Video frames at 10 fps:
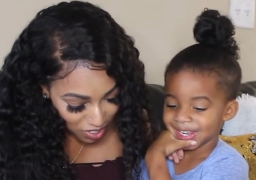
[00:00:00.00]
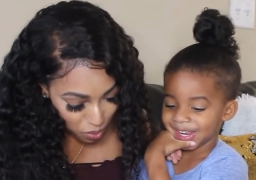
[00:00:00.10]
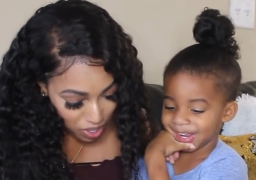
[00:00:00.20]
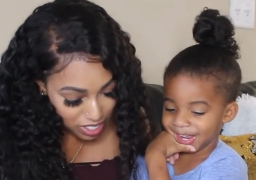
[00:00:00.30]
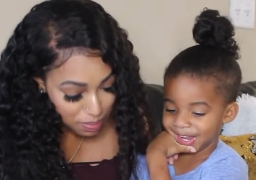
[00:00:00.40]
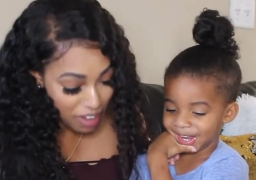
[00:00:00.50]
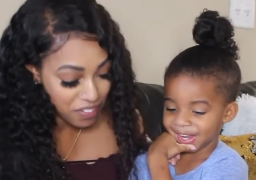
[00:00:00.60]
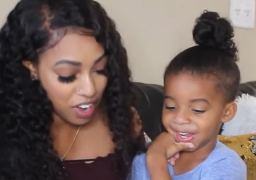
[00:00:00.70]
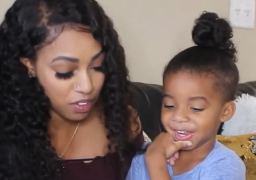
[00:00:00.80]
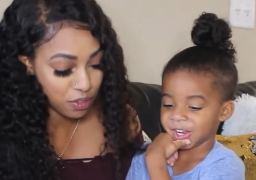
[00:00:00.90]
Speaker 1: What is my
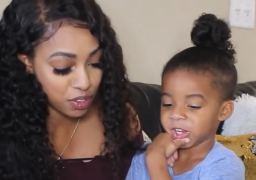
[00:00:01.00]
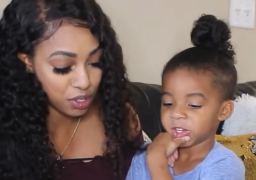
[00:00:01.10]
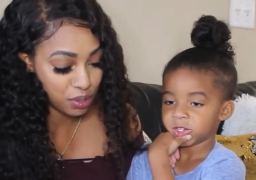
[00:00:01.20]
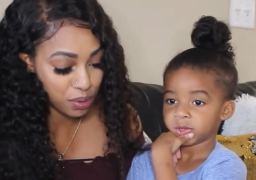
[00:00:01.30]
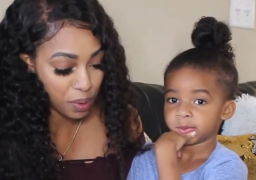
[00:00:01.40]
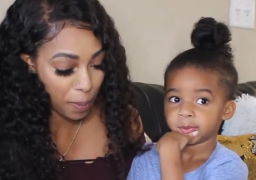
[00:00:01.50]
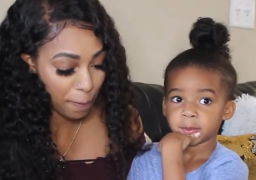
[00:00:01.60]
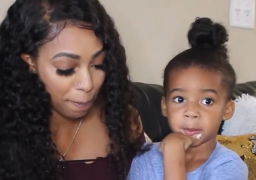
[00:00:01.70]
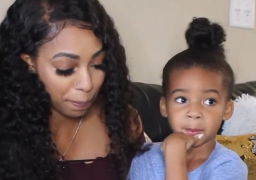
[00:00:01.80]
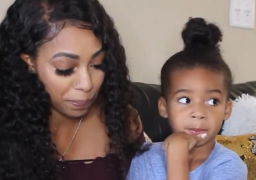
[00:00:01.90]
favorite food?
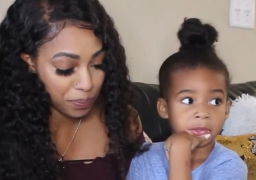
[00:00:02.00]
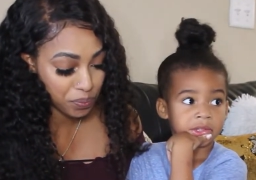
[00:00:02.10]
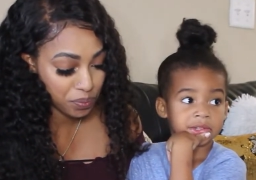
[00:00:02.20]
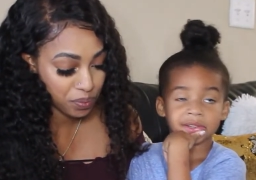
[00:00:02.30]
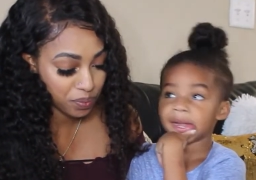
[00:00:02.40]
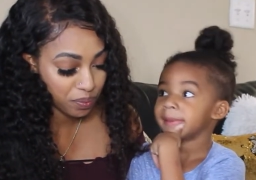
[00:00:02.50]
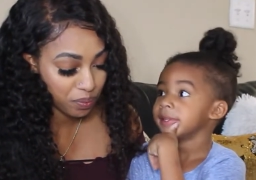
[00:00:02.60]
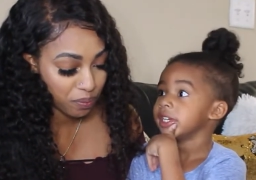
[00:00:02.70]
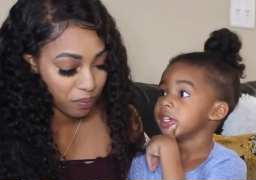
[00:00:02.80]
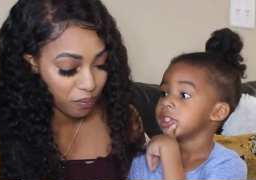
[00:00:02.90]
Speaker 2: Crab
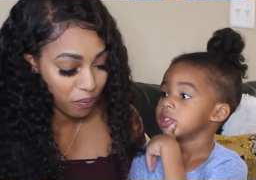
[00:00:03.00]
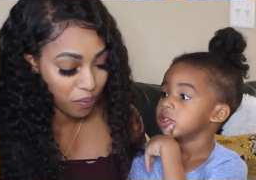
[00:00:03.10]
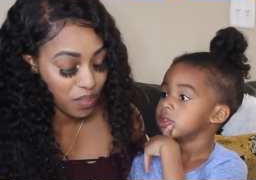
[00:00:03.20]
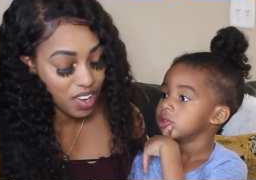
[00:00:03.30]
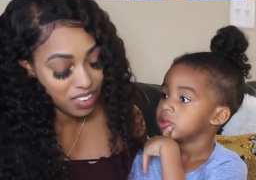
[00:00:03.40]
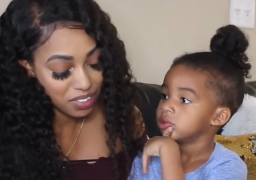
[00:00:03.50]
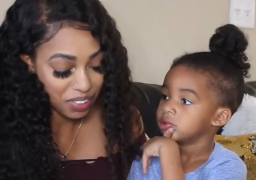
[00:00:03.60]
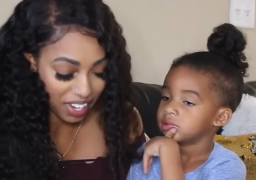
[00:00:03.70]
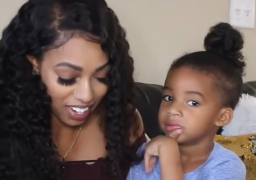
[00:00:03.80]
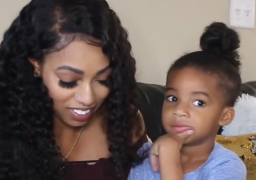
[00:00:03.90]
legs.
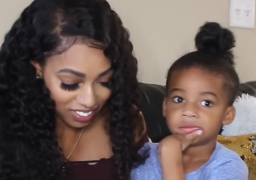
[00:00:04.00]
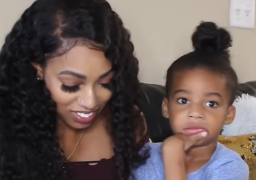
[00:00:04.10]
Speaker 1: Okay.